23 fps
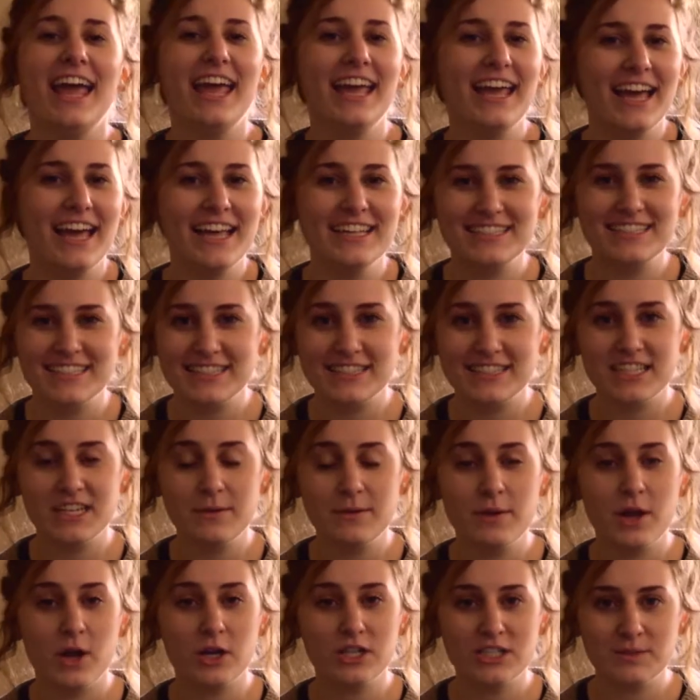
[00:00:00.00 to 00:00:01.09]
Hey guys, this is going
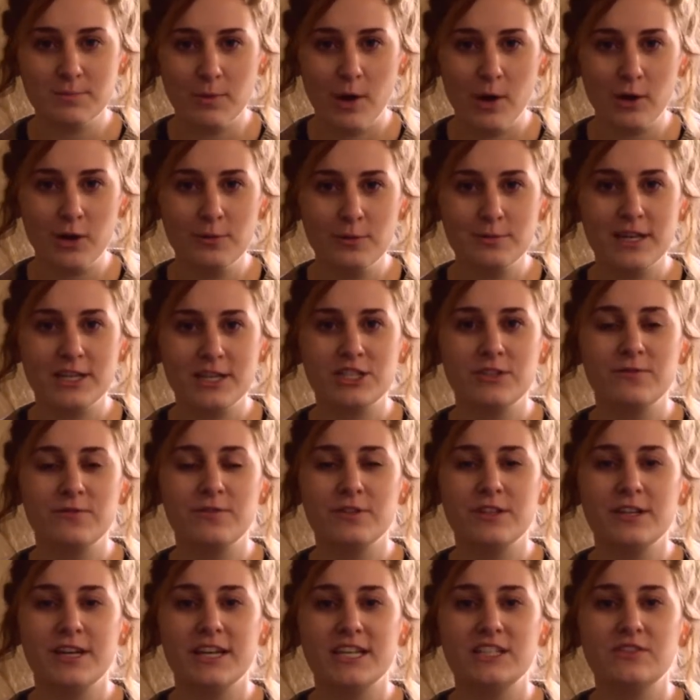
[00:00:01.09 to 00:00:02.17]
to be our small group session
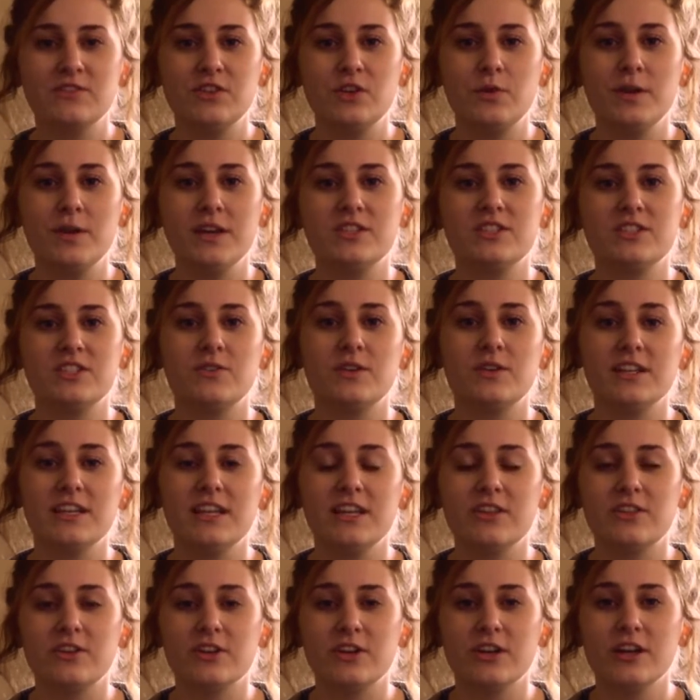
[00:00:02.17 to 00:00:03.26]
for the next few weeks. You can
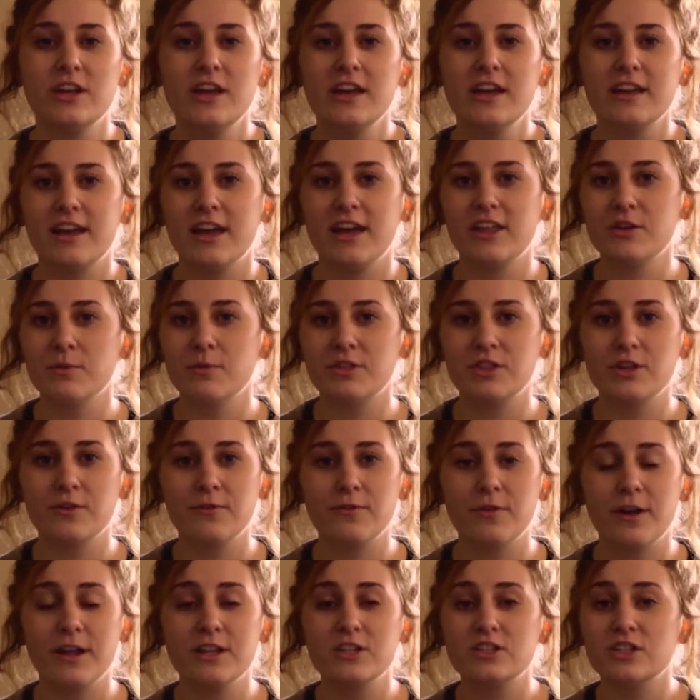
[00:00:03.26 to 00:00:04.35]
either gather with your
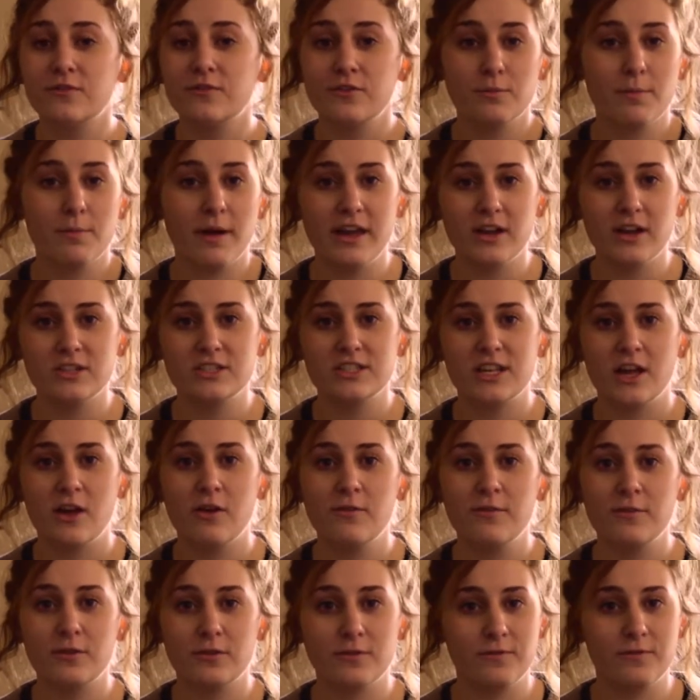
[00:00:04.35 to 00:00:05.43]
friends, or if you're by
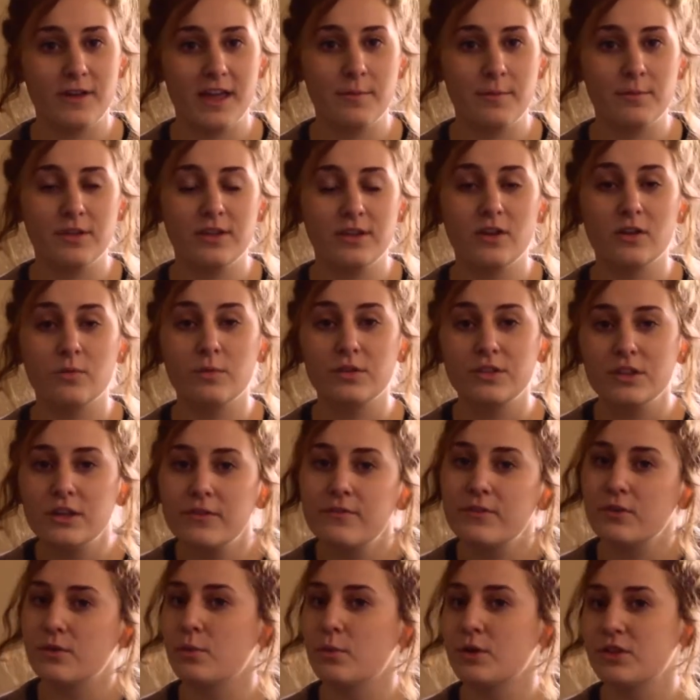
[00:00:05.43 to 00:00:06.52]
yourself, or family, or
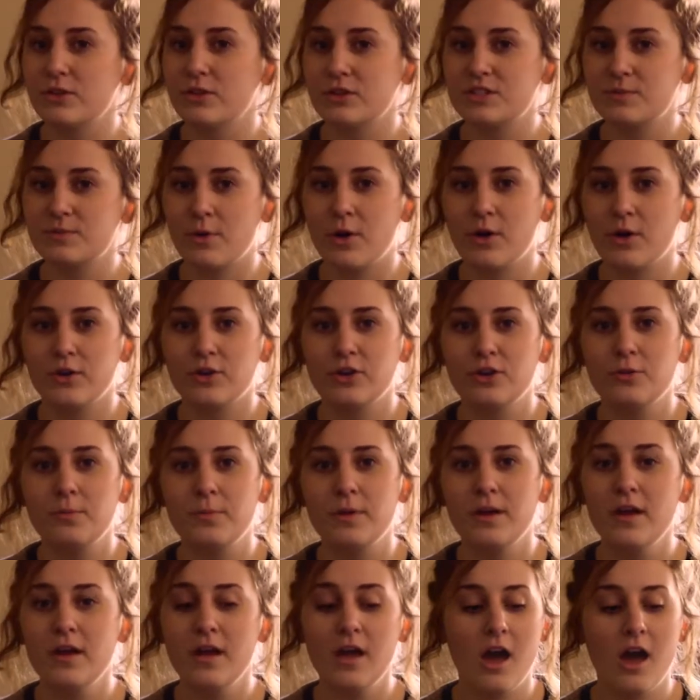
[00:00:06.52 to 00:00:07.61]
if you're with your small
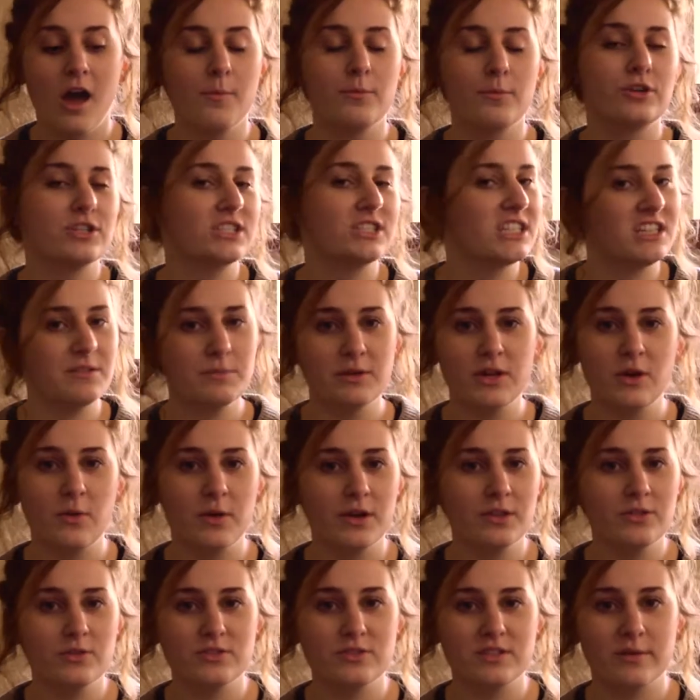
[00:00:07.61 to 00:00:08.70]
group. We're just going to be
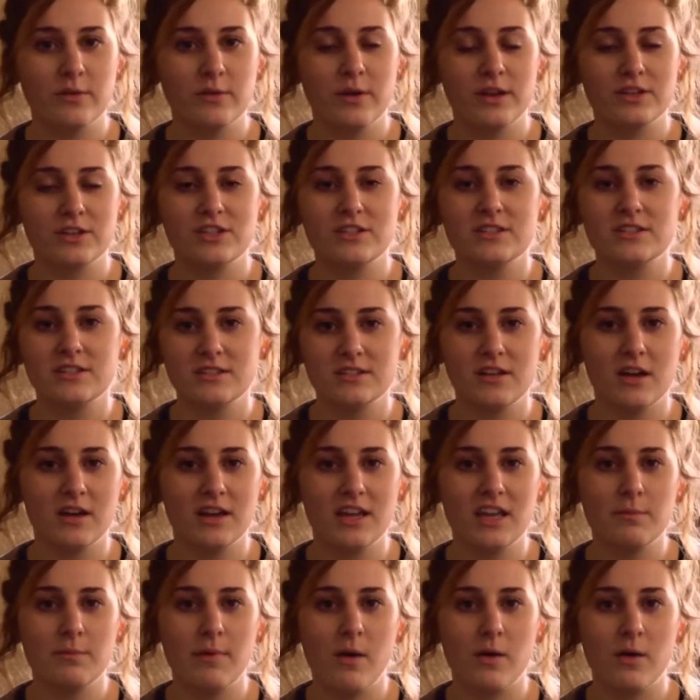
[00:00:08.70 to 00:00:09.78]
going through some questions and
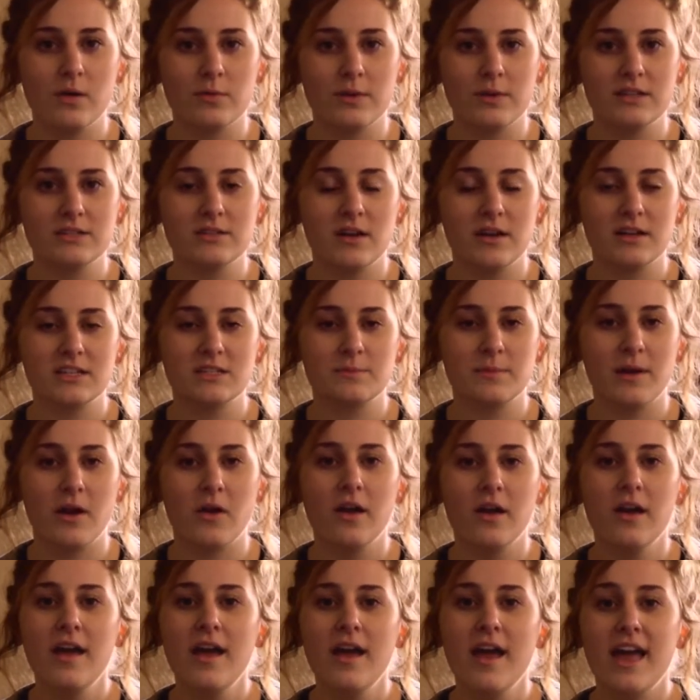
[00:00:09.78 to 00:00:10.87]
talking about what Reed talked about.